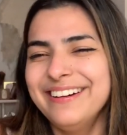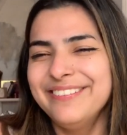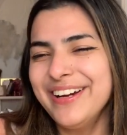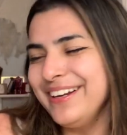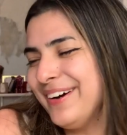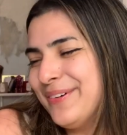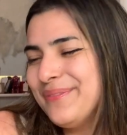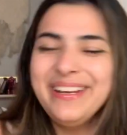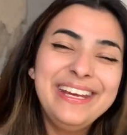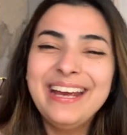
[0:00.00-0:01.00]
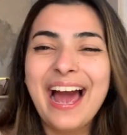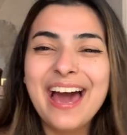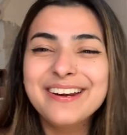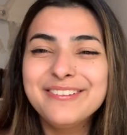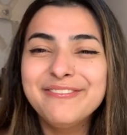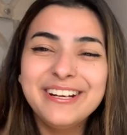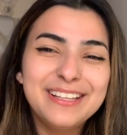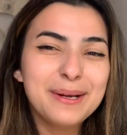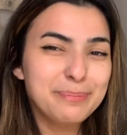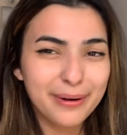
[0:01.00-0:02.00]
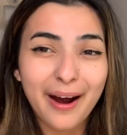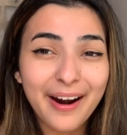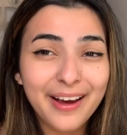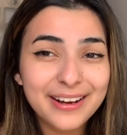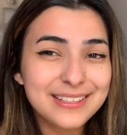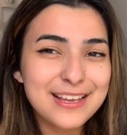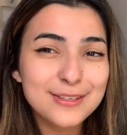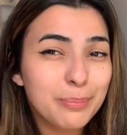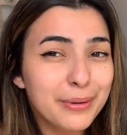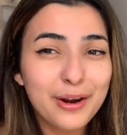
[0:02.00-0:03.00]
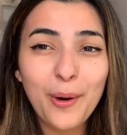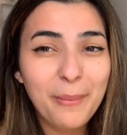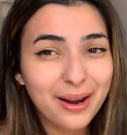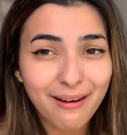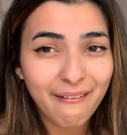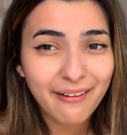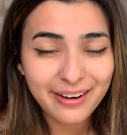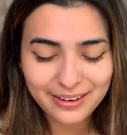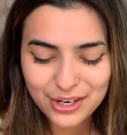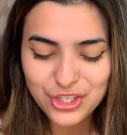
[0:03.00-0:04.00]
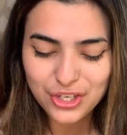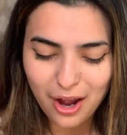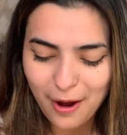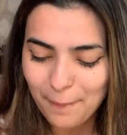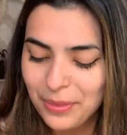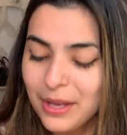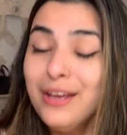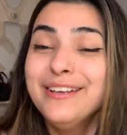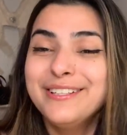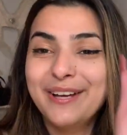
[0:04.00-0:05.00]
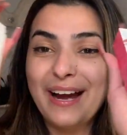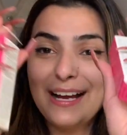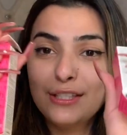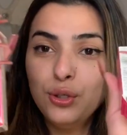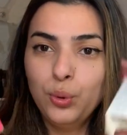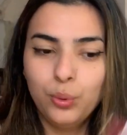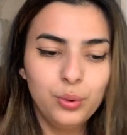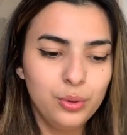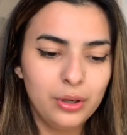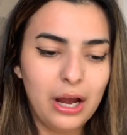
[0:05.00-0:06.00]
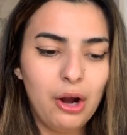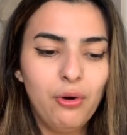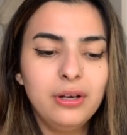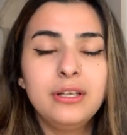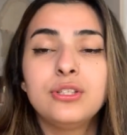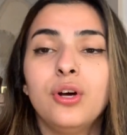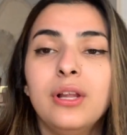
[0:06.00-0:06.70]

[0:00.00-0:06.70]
But you know me, I don't read their products. I just put it on my car and I shop. So I got two. I only saw